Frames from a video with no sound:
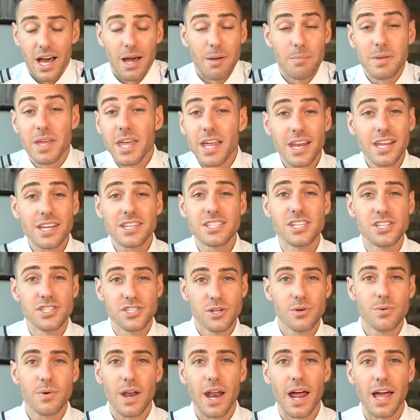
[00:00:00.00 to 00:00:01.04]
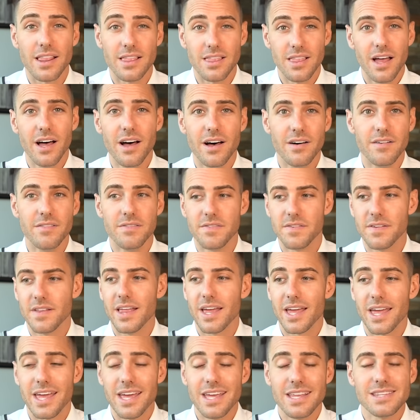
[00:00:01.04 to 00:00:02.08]
I'm getting to do what I love.
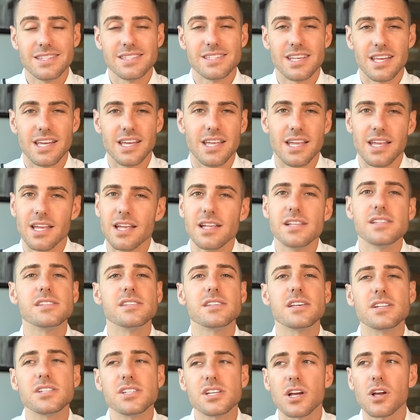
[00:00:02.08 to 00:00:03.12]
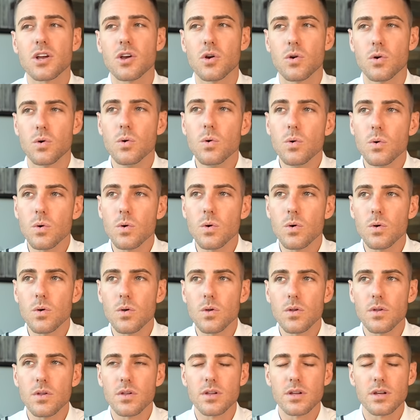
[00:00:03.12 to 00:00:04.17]
Like, it's such a
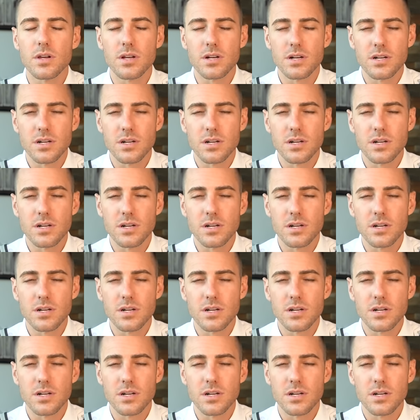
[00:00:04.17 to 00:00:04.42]
cool